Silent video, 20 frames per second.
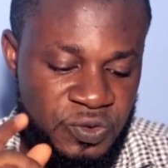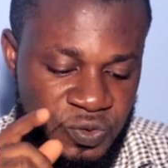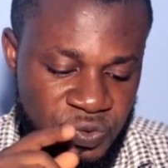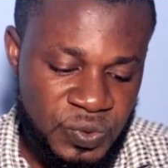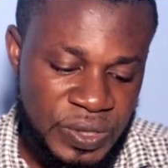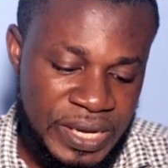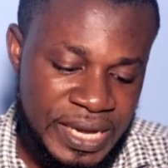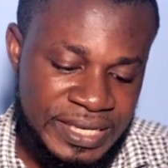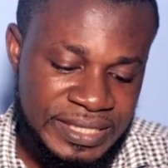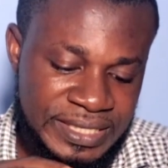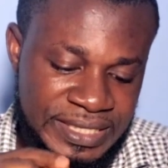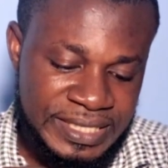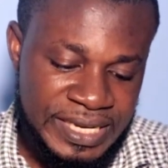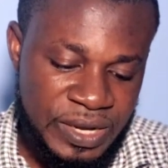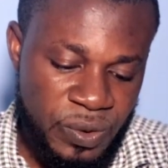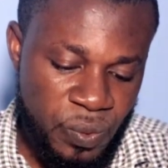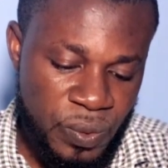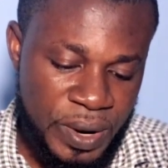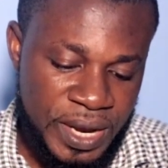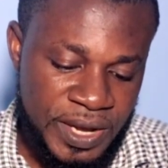To get
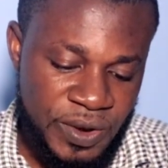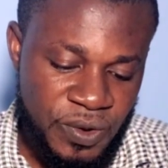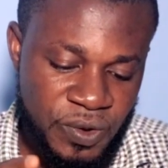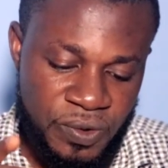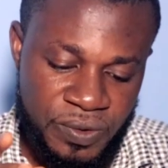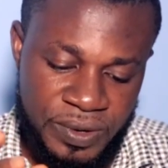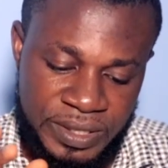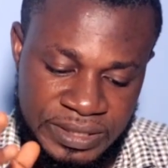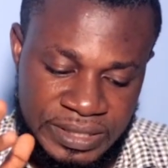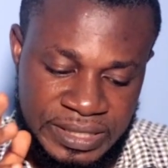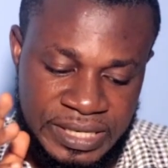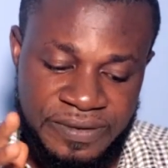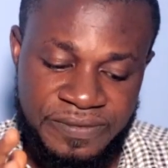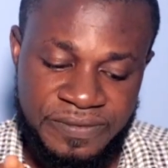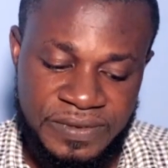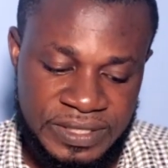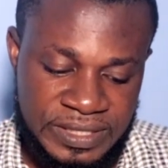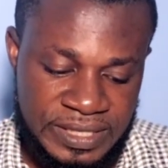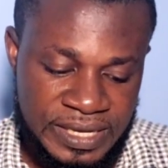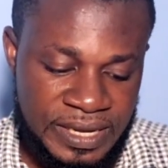the work or
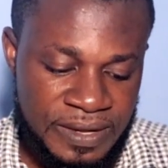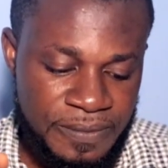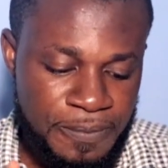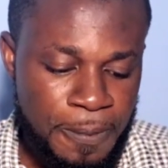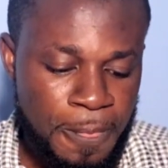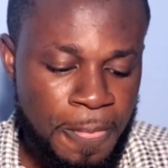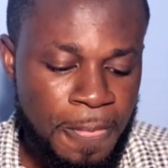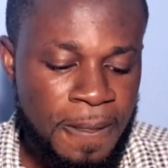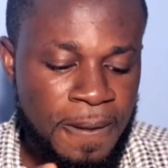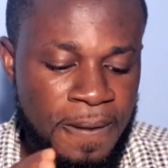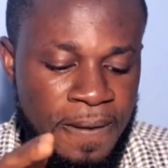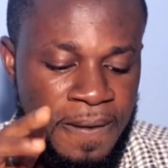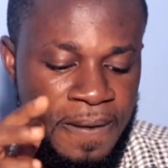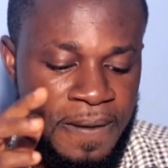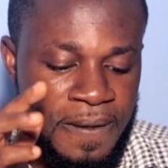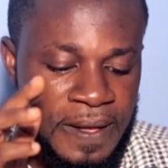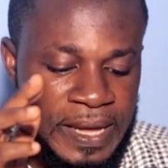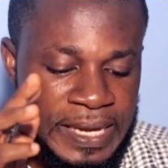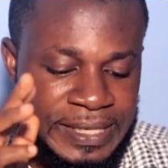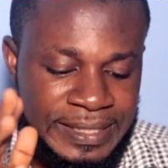resident visa,
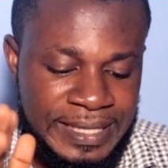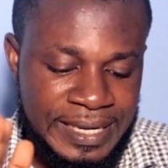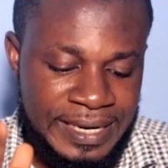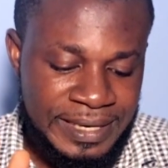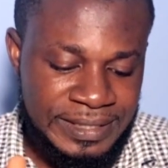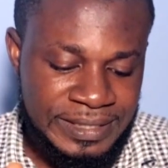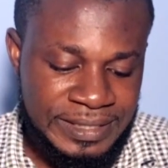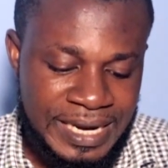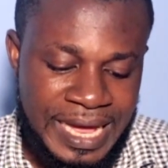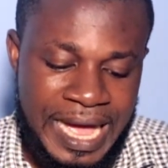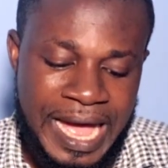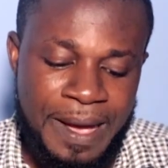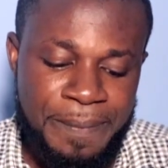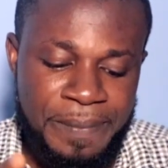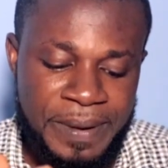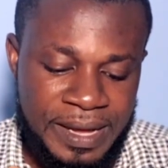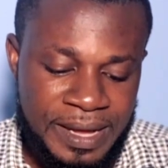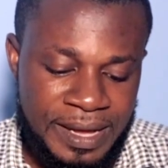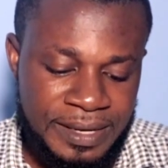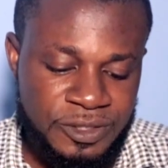international
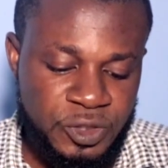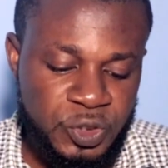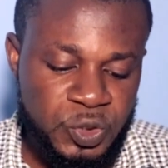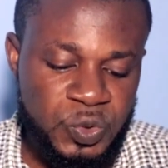applicants